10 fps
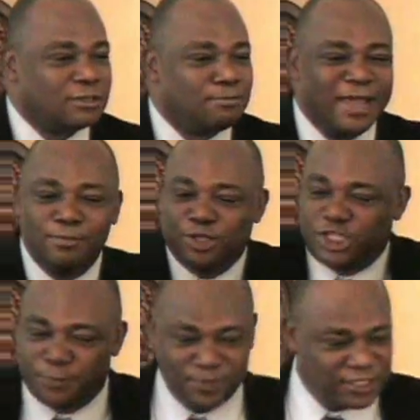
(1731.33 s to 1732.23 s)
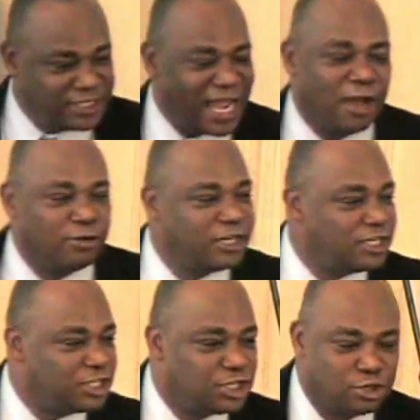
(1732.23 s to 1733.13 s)
Membership is down in
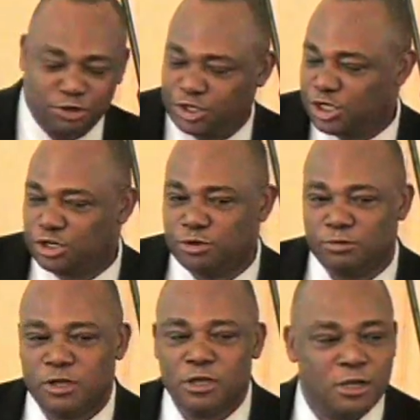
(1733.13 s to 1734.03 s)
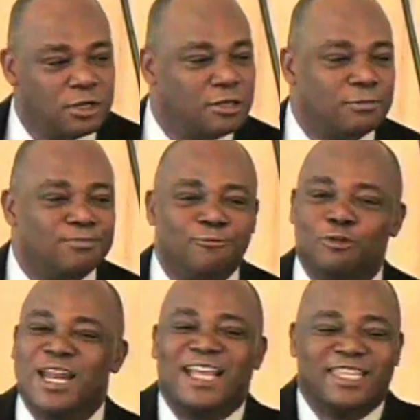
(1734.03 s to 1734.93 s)
the church.
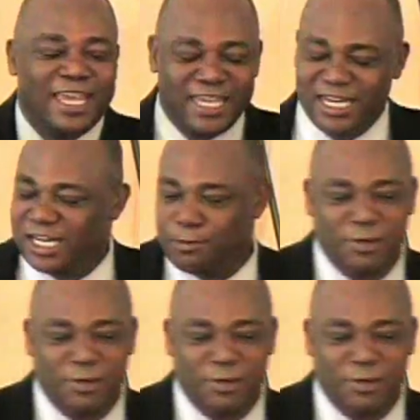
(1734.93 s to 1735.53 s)
We're not taking in